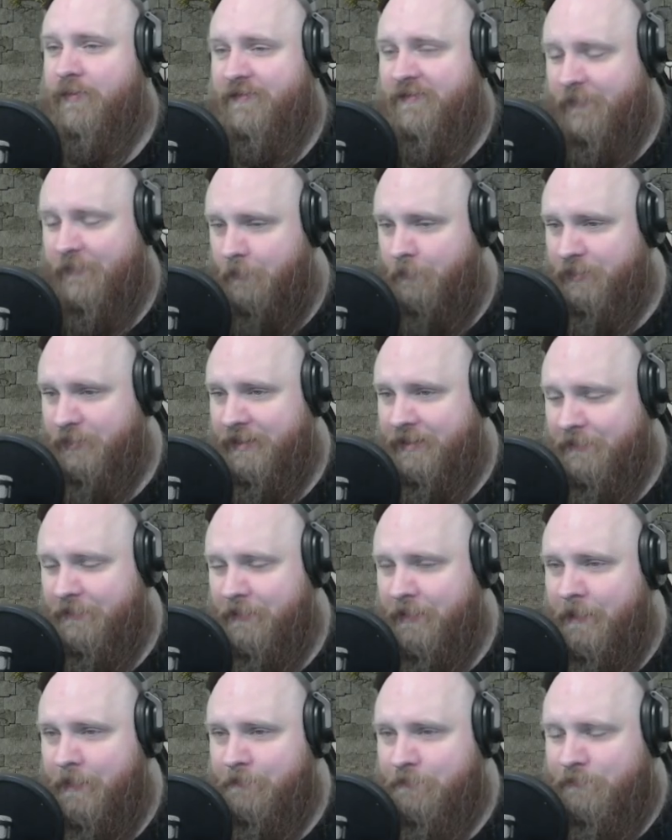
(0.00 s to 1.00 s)
single beacon
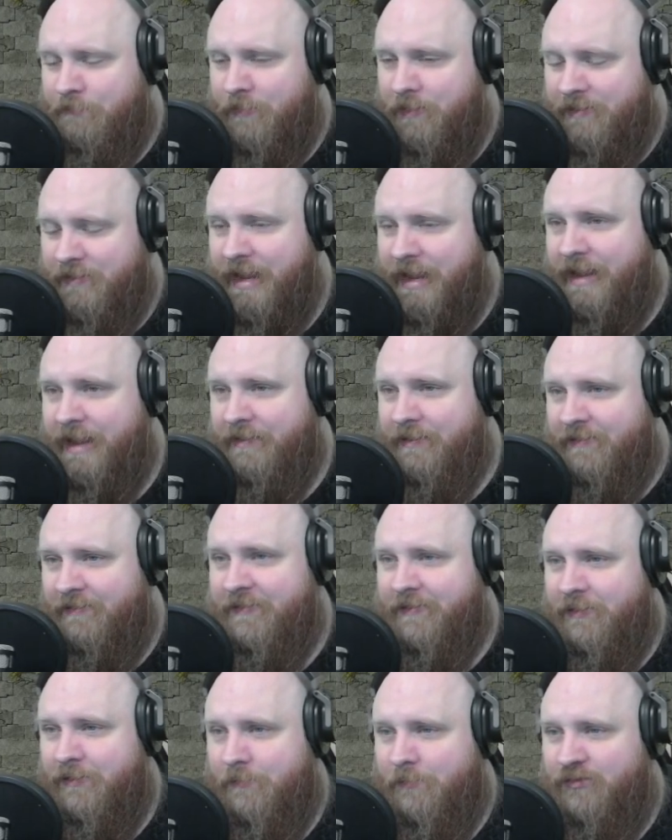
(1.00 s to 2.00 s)
than a
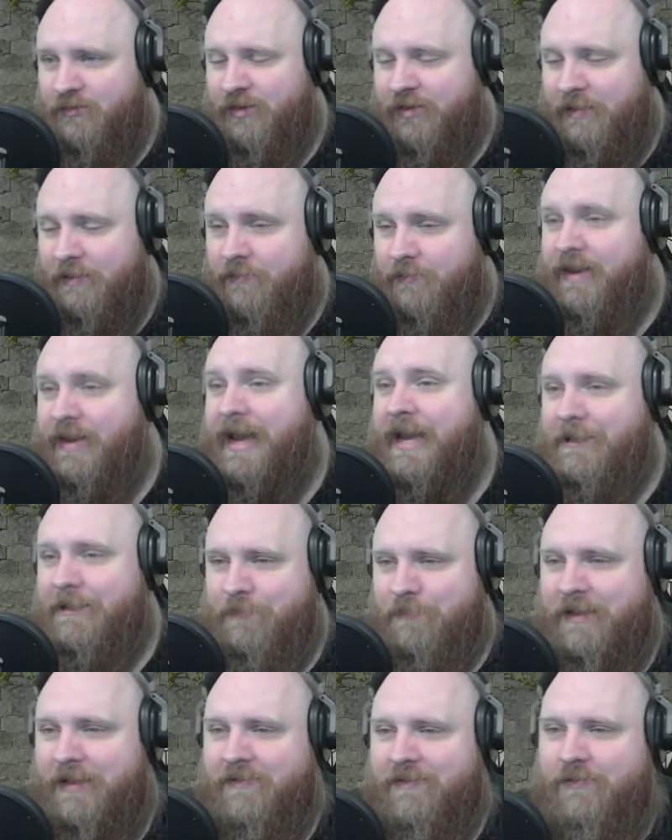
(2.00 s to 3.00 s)
single machine with 8
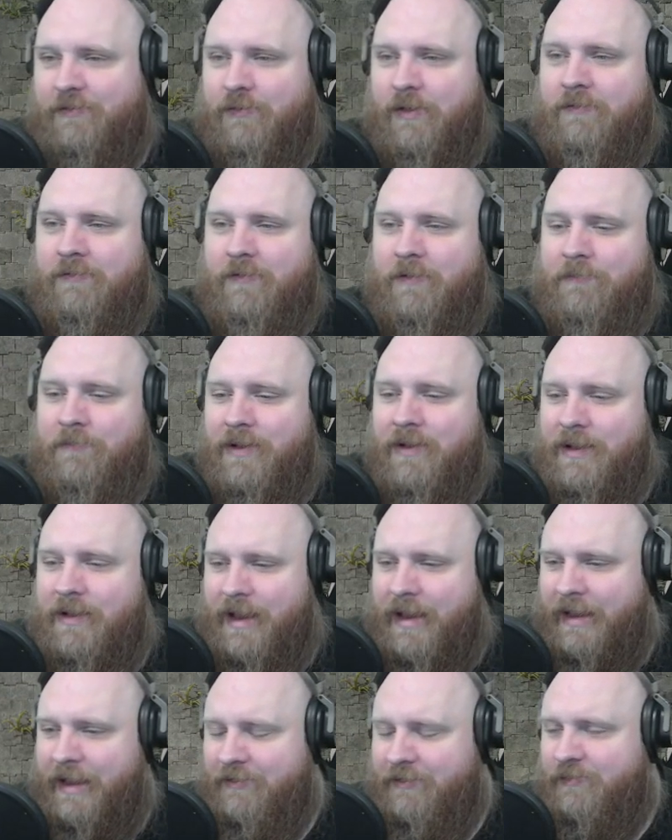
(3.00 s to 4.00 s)
beacons around them.
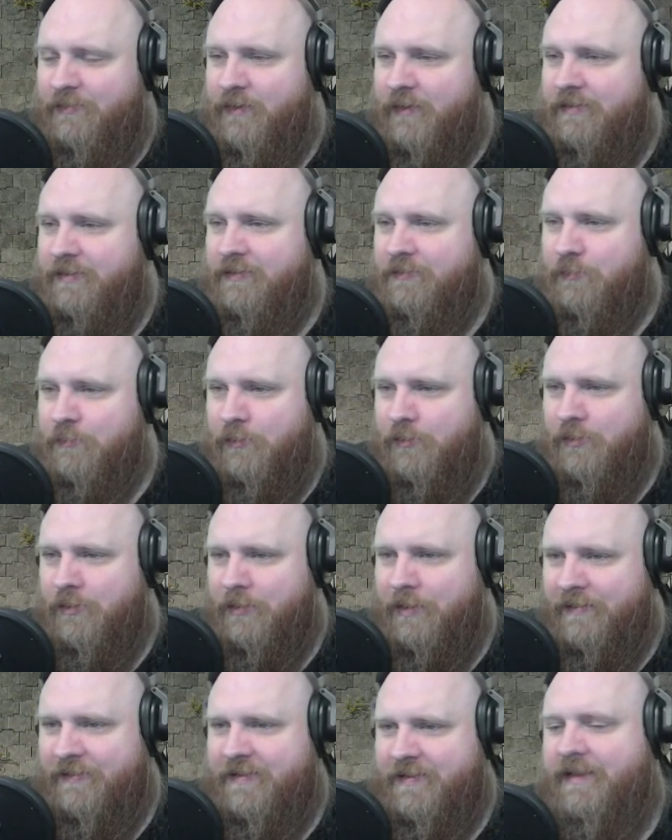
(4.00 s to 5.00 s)
I just find this more
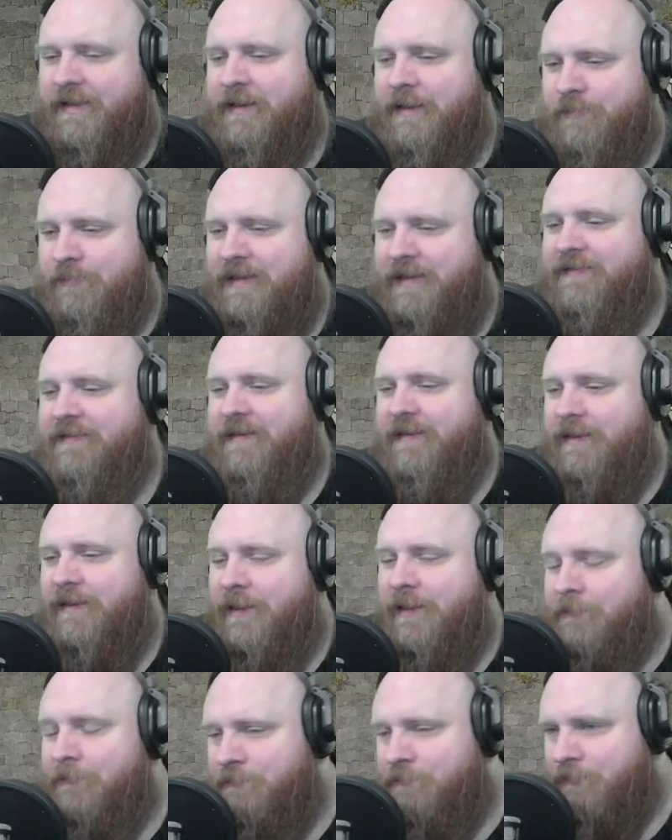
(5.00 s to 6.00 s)
aesthetically pleasing.
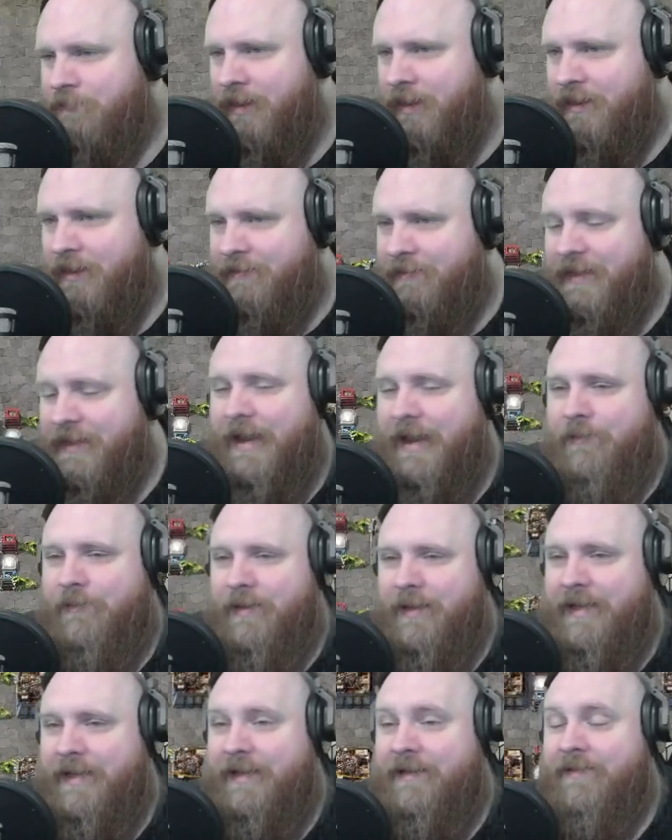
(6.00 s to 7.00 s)
Now,
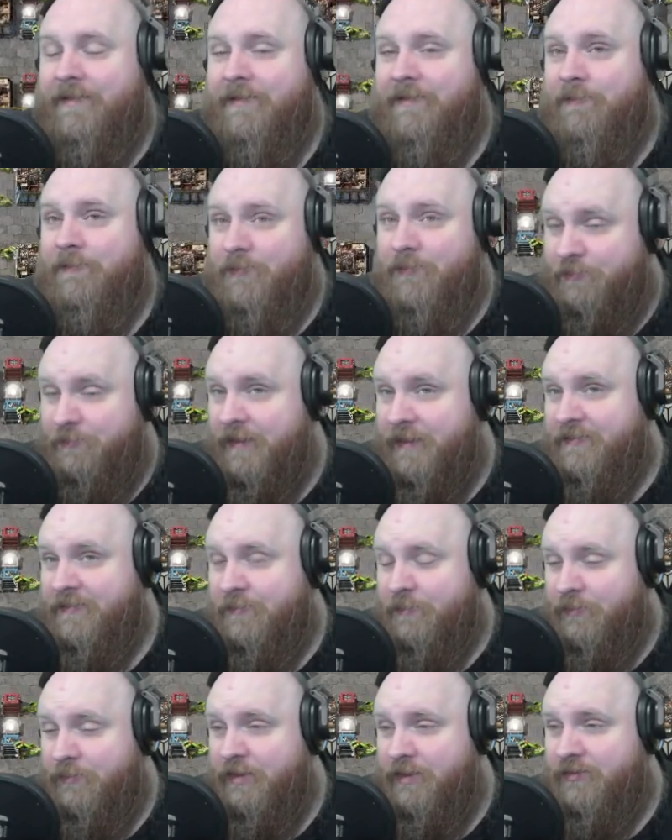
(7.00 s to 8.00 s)
in space
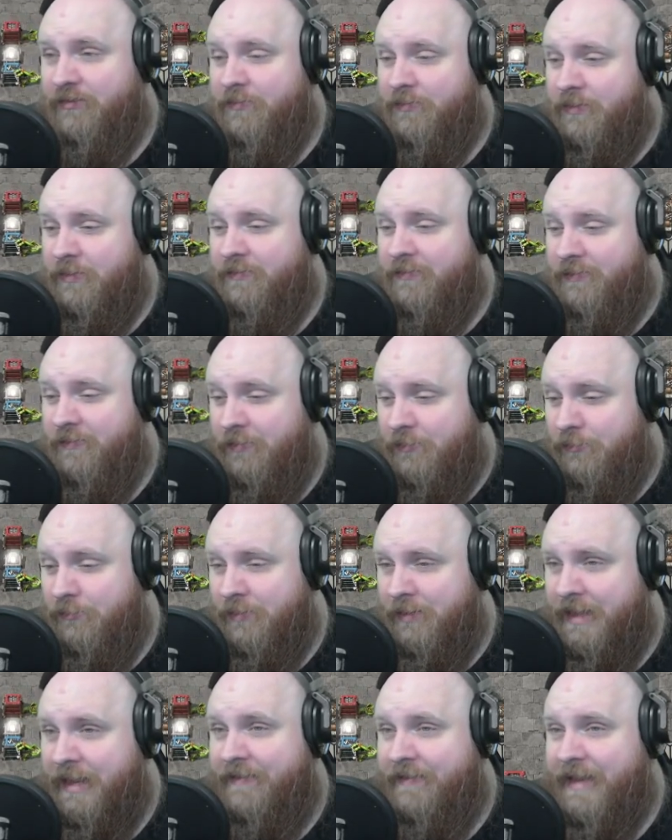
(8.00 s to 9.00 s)
exploration, you do
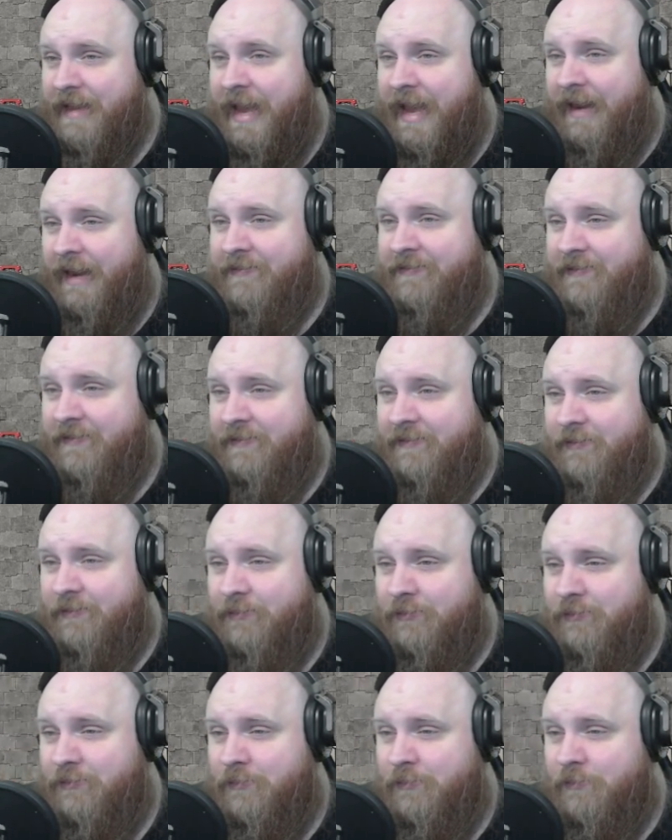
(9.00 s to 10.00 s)
get access
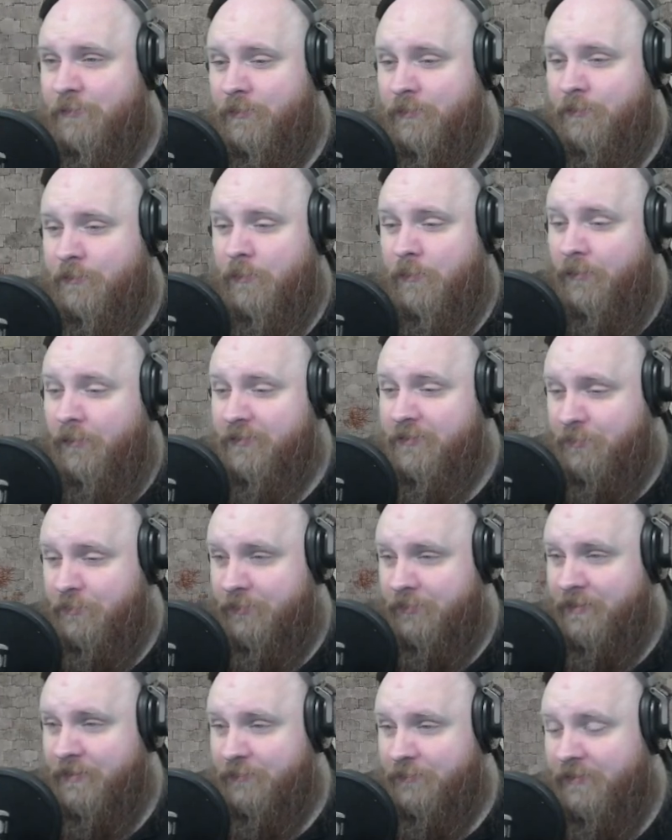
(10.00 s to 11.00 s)
to multiple
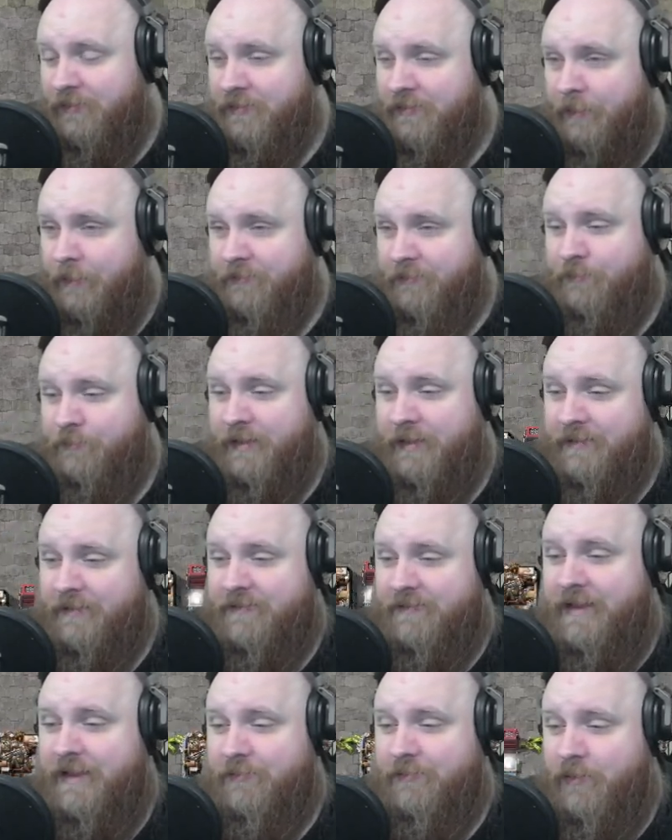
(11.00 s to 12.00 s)
different types of
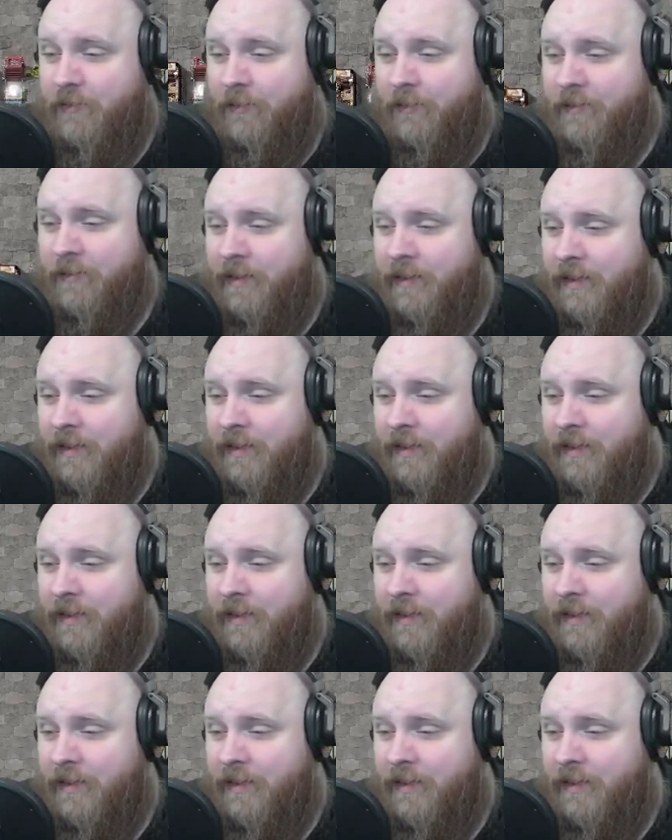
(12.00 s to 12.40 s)
beacons later on.